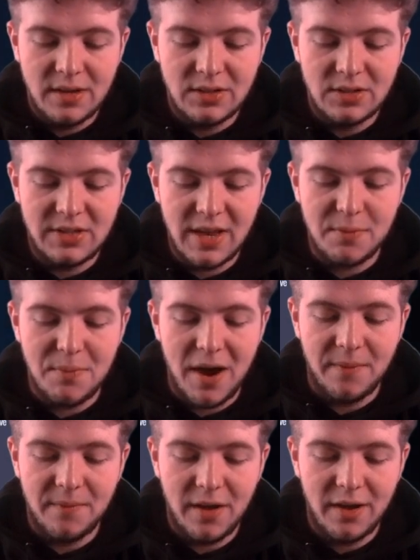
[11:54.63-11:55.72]

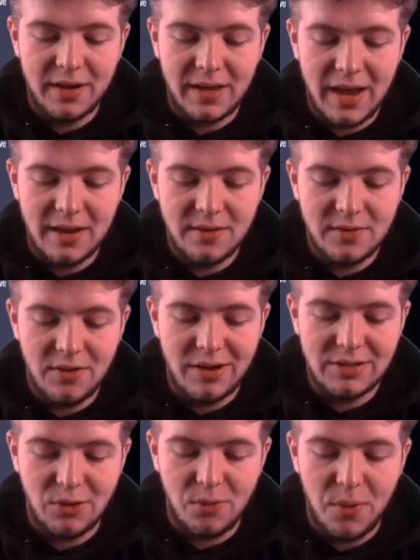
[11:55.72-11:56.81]
Sigma, okay,
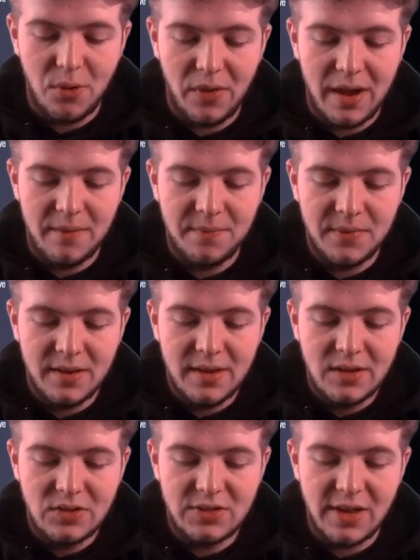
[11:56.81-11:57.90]
nice little pull there.
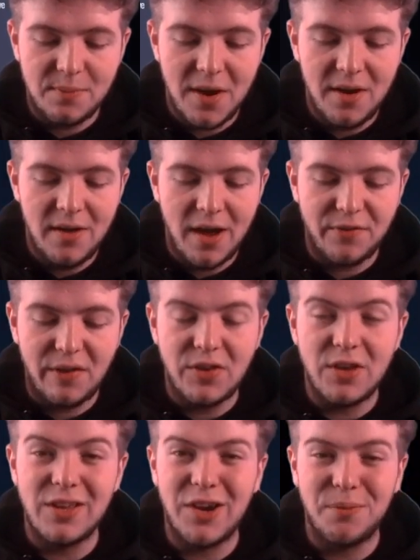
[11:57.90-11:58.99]
Sigma, I've given
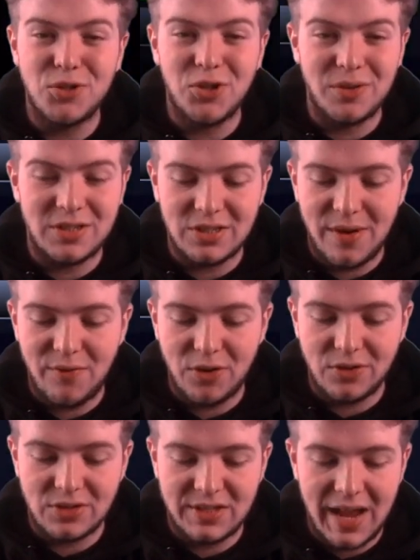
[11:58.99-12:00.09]
you the opportunity to have a look
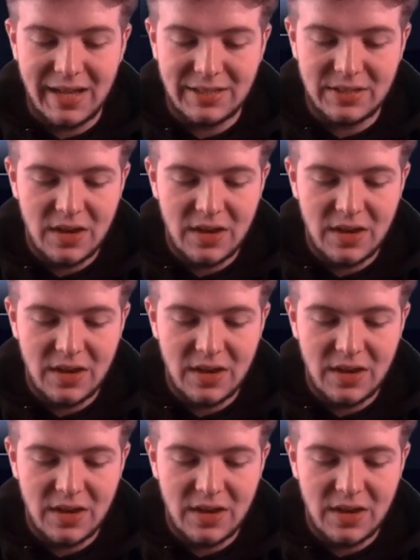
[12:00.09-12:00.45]
at stats.